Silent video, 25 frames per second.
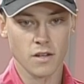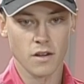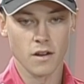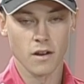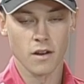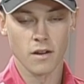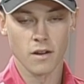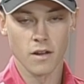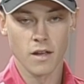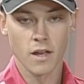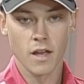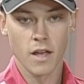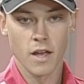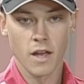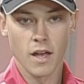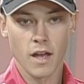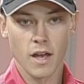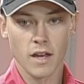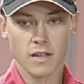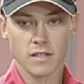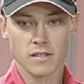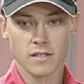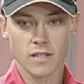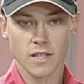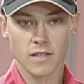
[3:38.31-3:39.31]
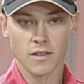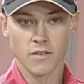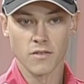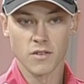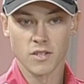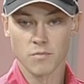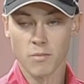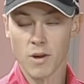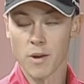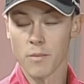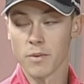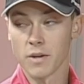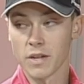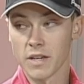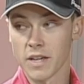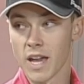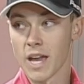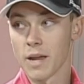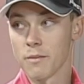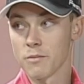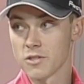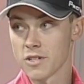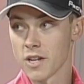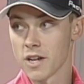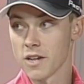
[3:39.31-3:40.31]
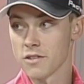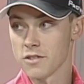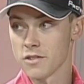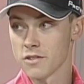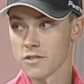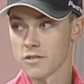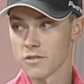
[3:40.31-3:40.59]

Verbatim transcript: uh, has said that this might be a game changer.